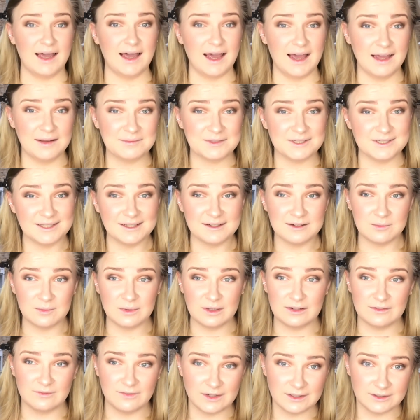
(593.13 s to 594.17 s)
I'm just going to
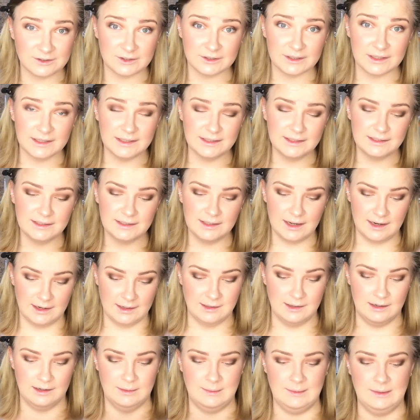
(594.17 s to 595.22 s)
be adventurous,
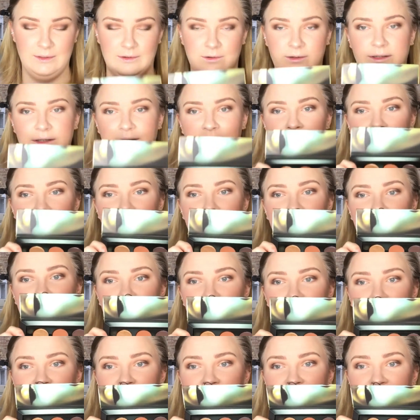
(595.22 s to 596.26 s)
and I'm going to
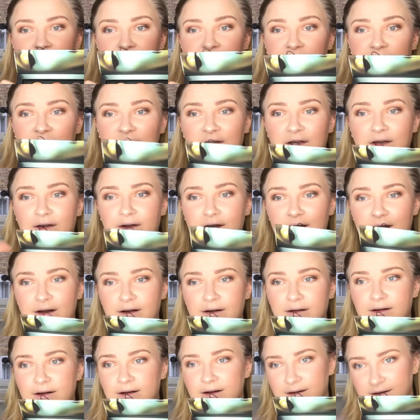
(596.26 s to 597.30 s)
take my
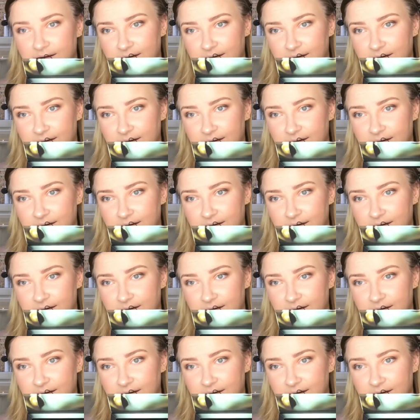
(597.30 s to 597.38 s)
finger,